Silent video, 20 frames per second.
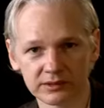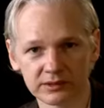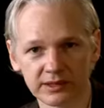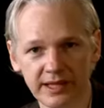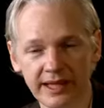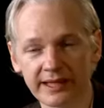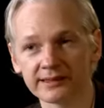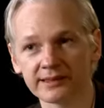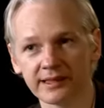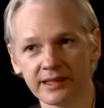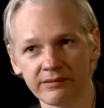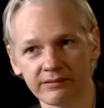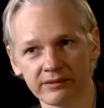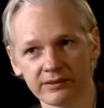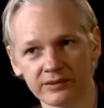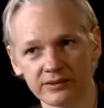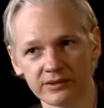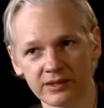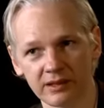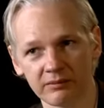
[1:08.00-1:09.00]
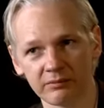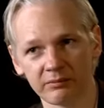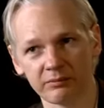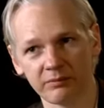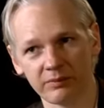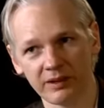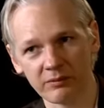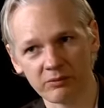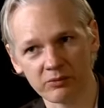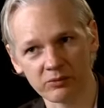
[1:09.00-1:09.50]
tax havens and
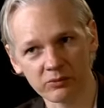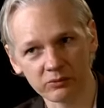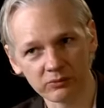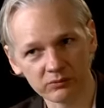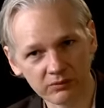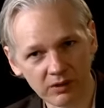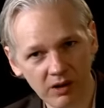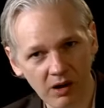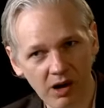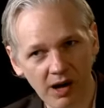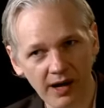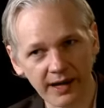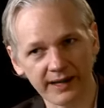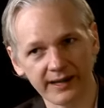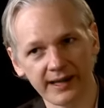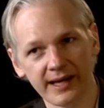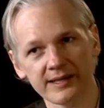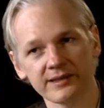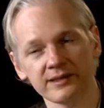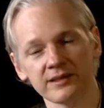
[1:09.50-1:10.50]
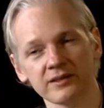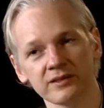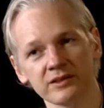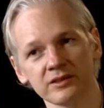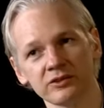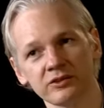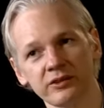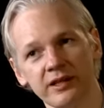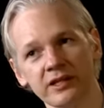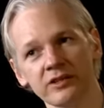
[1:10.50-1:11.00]
people hiding assets
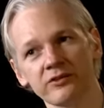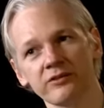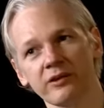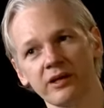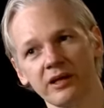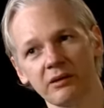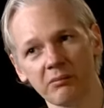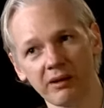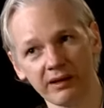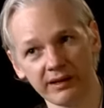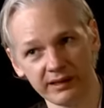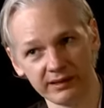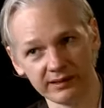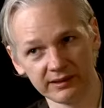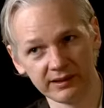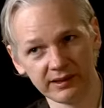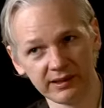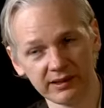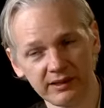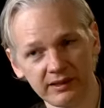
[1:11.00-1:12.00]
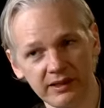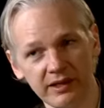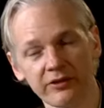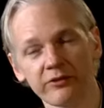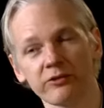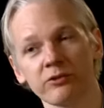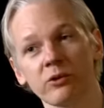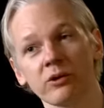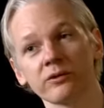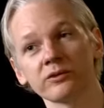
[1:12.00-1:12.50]
and transferring money
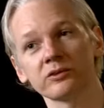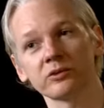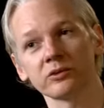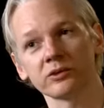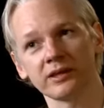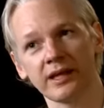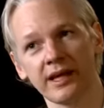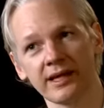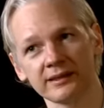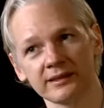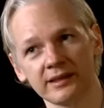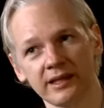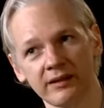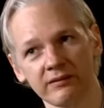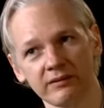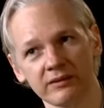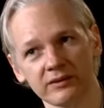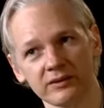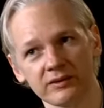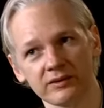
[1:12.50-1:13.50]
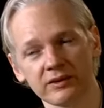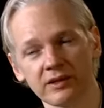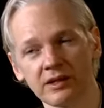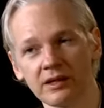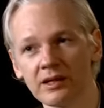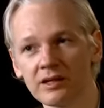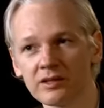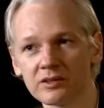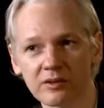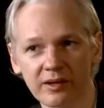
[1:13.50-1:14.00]
through offshore tax havens.
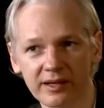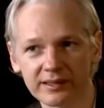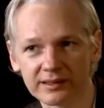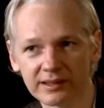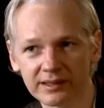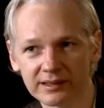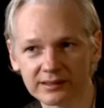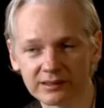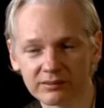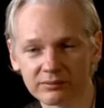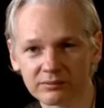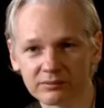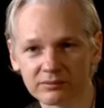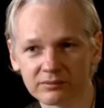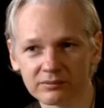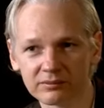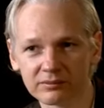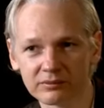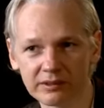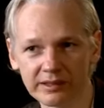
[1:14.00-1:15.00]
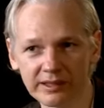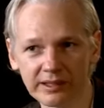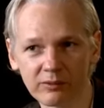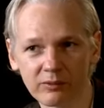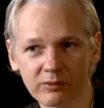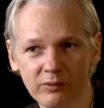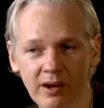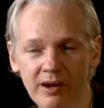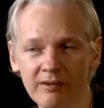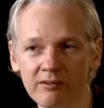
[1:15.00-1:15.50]
So I see some really
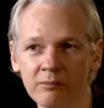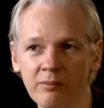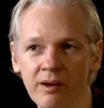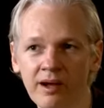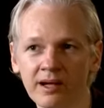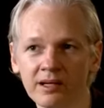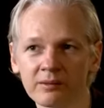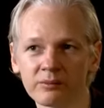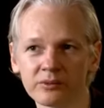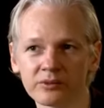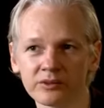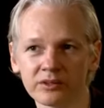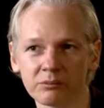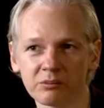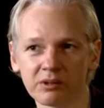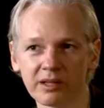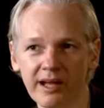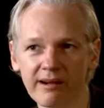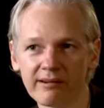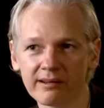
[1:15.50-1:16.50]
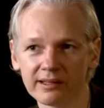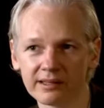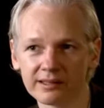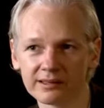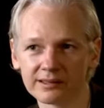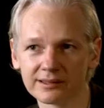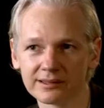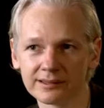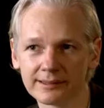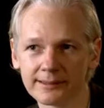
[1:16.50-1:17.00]
quite remarkable
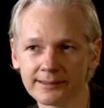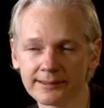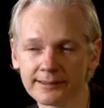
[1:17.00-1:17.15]
similarities.